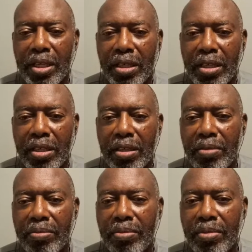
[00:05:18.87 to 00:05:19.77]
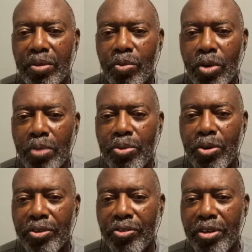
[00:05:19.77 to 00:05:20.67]

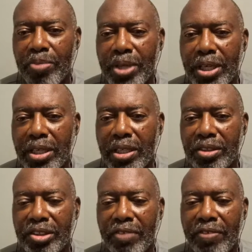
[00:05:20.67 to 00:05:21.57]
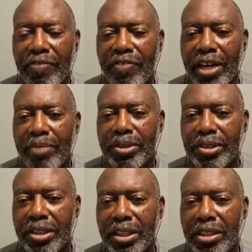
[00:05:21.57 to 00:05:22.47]
1.3 million or
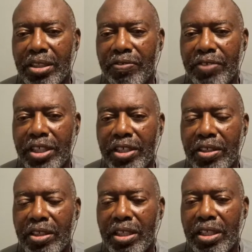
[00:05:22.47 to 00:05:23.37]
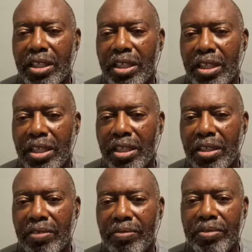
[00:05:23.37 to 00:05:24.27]
75% of their
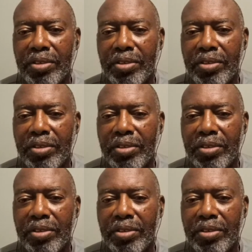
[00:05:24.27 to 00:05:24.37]
uh,